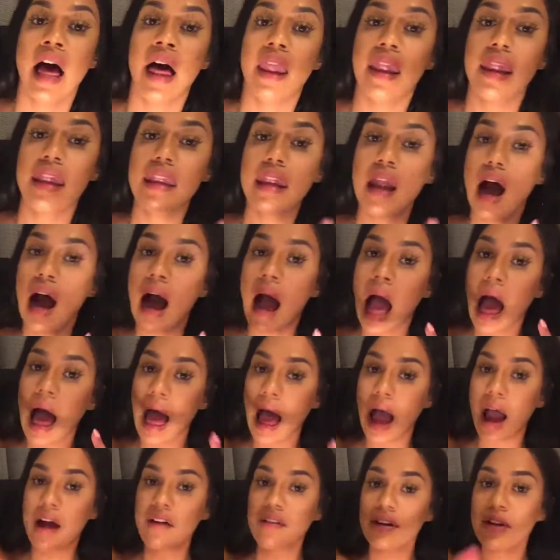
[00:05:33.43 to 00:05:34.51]
not
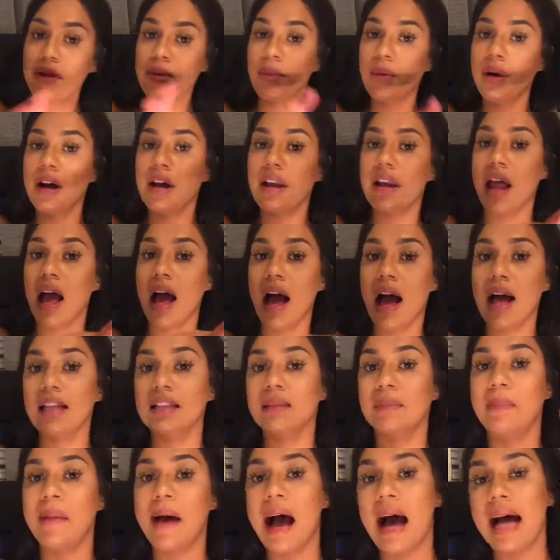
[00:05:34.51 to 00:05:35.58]
everyone has
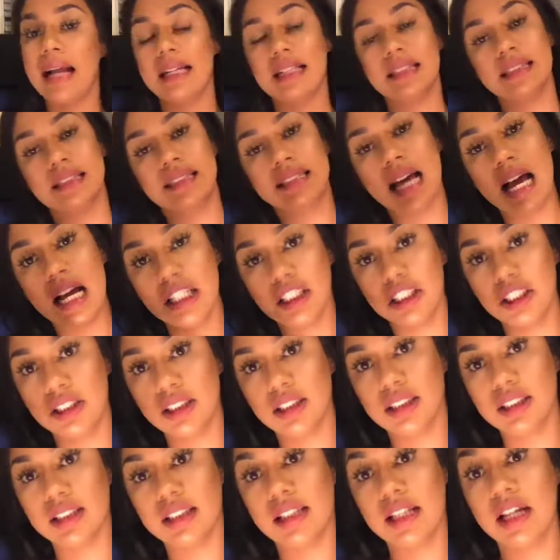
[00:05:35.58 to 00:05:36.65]
bad
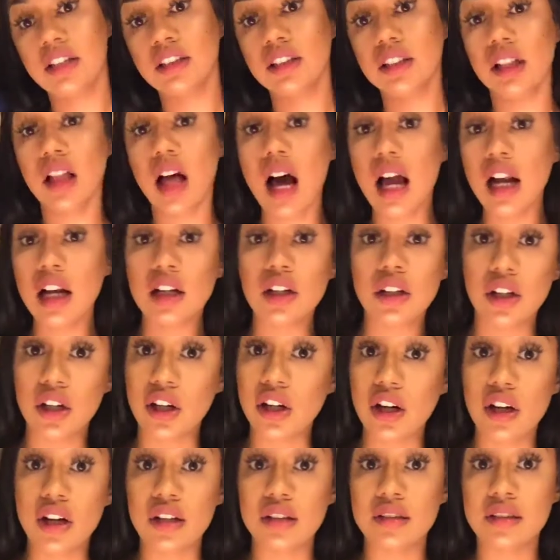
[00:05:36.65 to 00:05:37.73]
intentions. There's a lot of
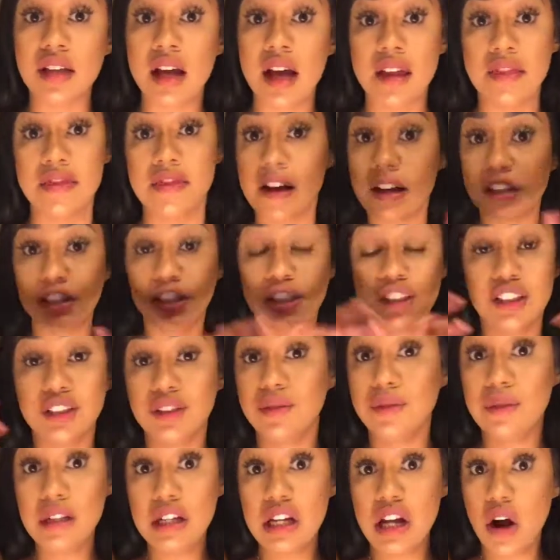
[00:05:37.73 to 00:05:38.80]
girls that just,
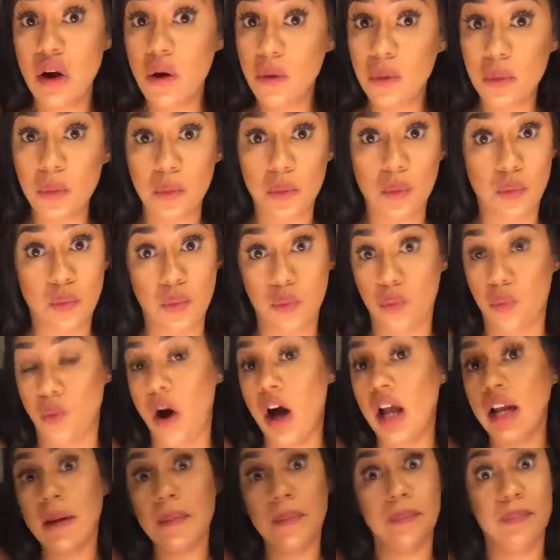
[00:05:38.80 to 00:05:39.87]
you know,
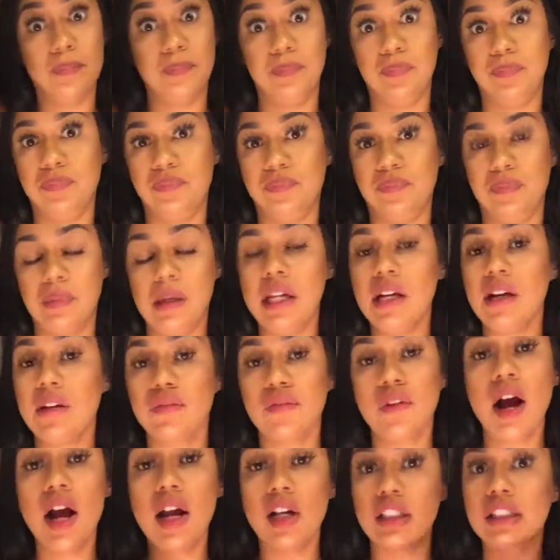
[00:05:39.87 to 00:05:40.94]
want to be your
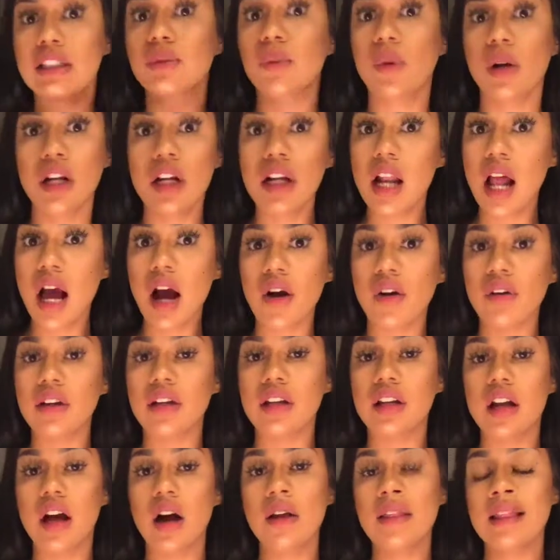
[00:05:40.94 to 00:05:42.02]
friend, just want to know,
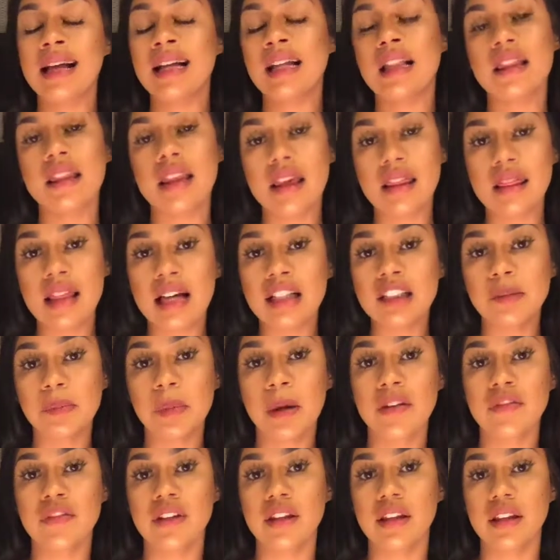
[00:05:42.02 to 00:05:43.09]
you know, and then that's
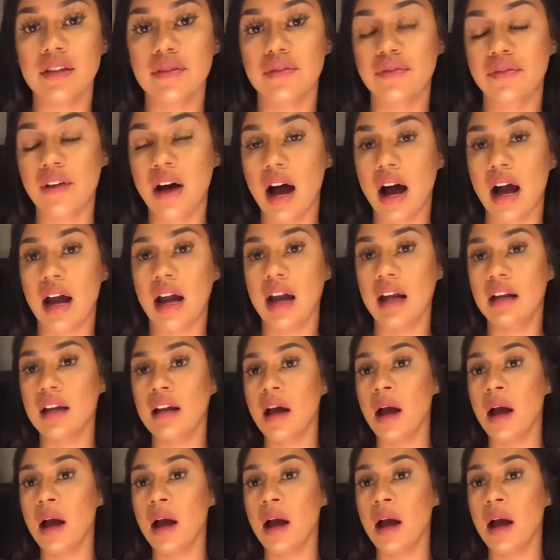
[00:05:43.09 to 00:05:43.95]
perfectly fine.